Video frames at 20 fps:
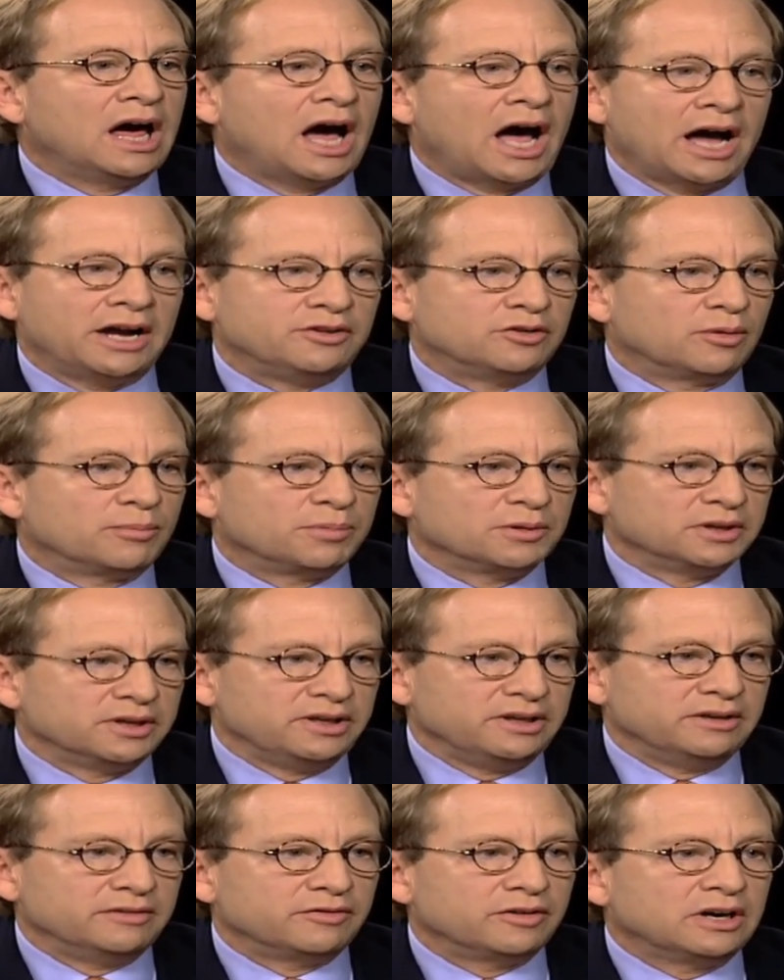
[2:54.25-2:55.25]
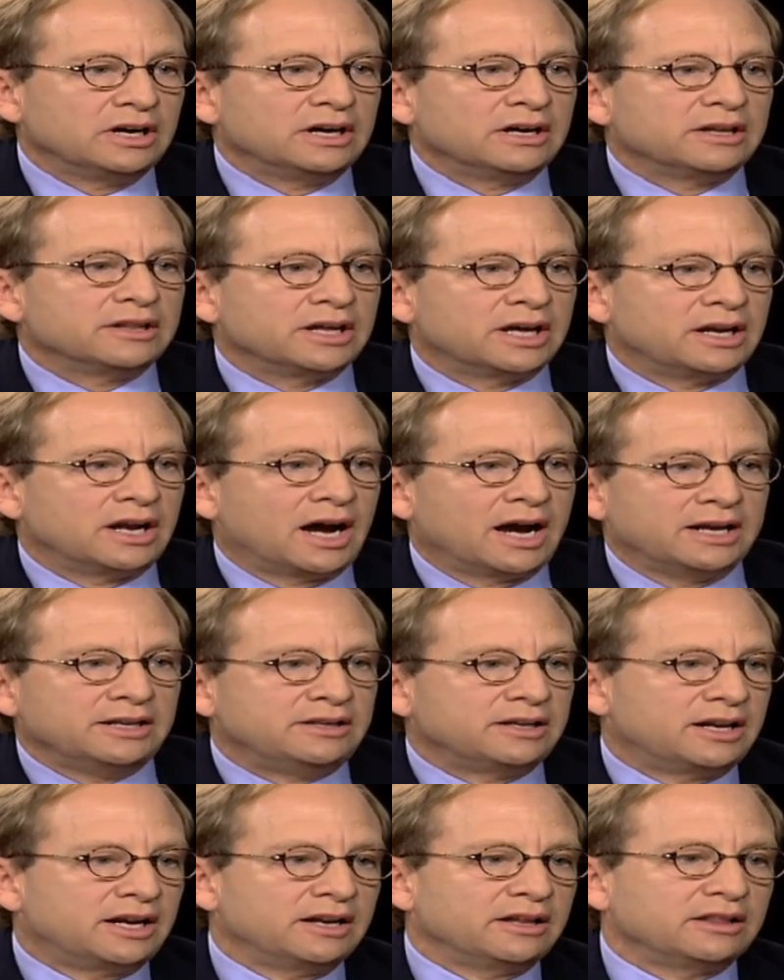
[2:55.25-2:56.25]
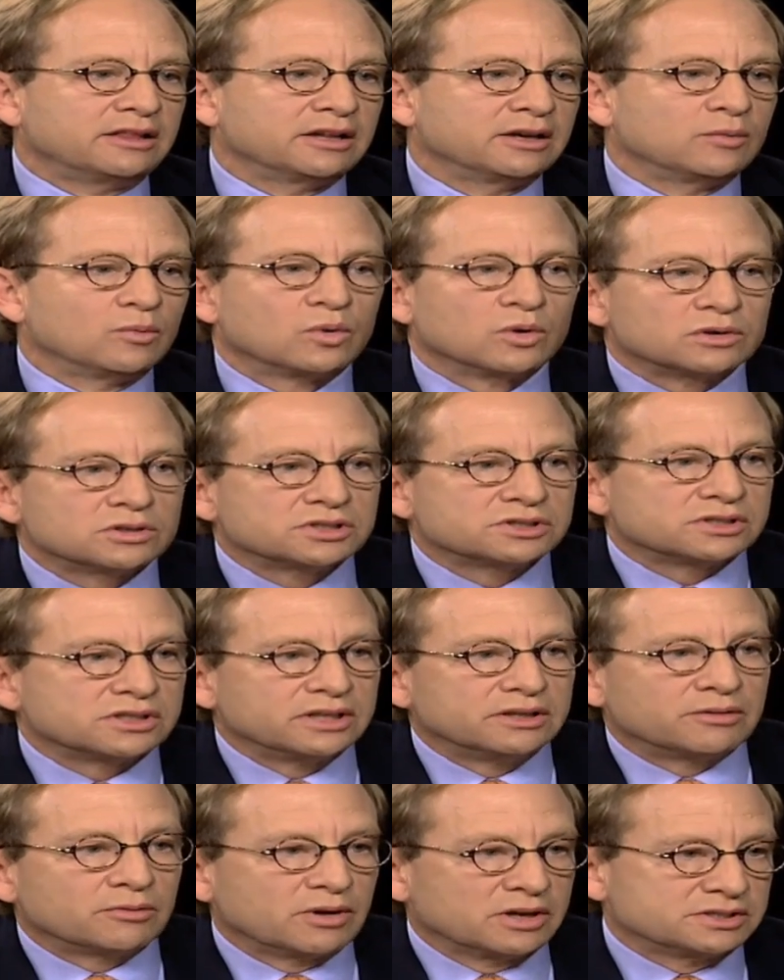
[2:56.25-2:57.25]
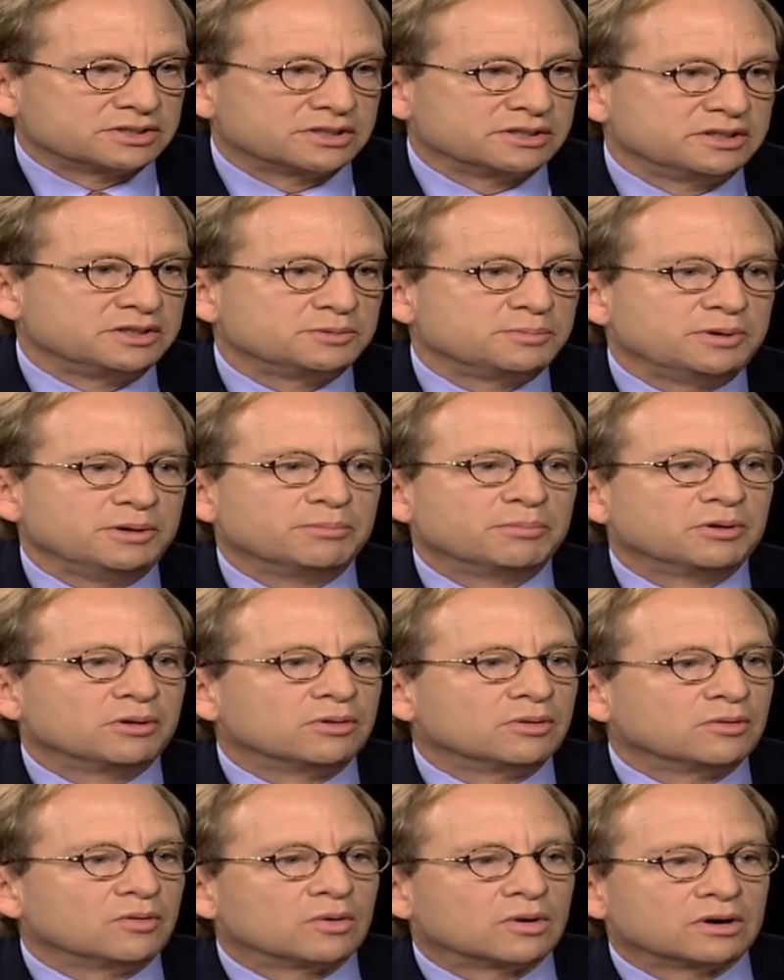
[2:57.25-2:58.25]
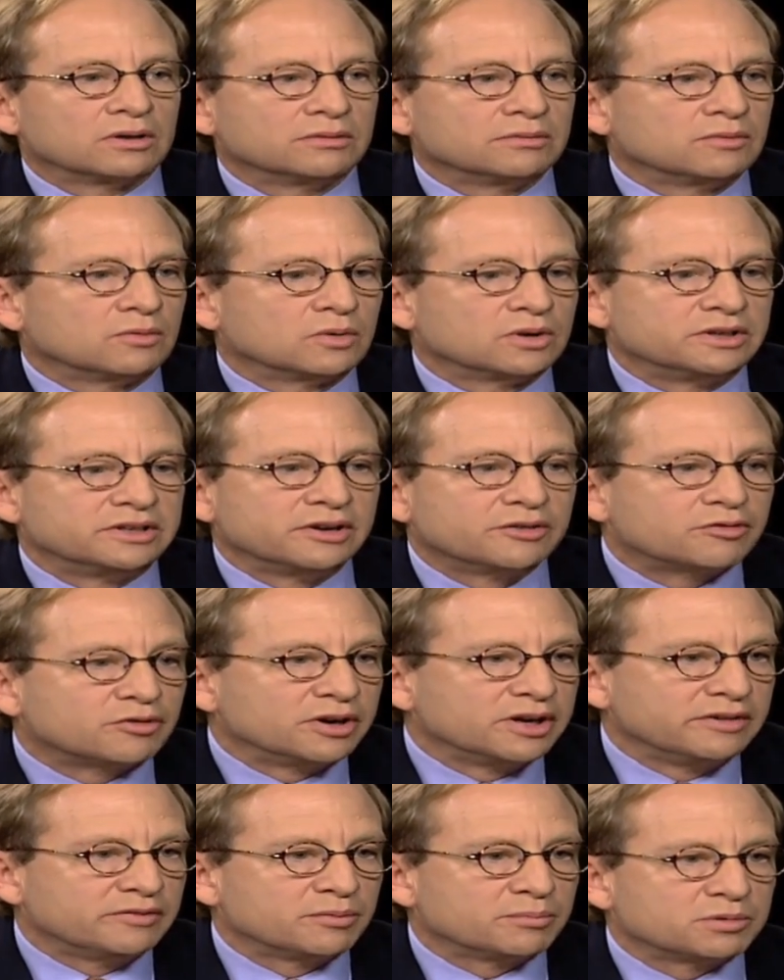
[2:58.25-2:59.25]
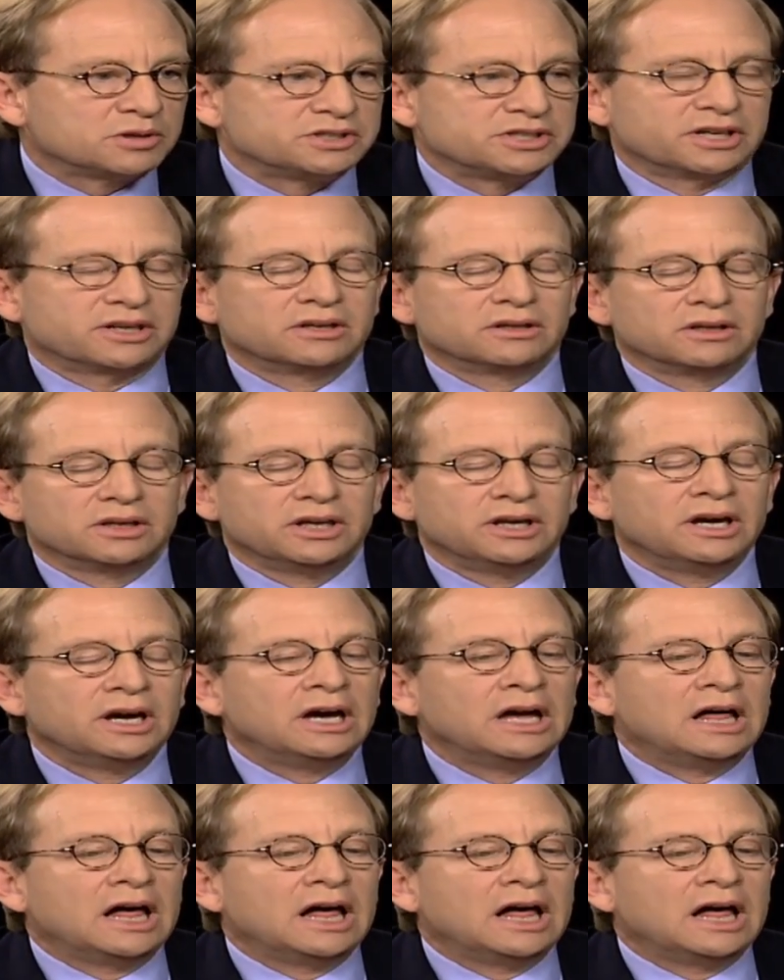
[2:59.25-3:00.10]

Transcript: I don't believe that I did anything worse than the rest of these people or, or different, even particularly.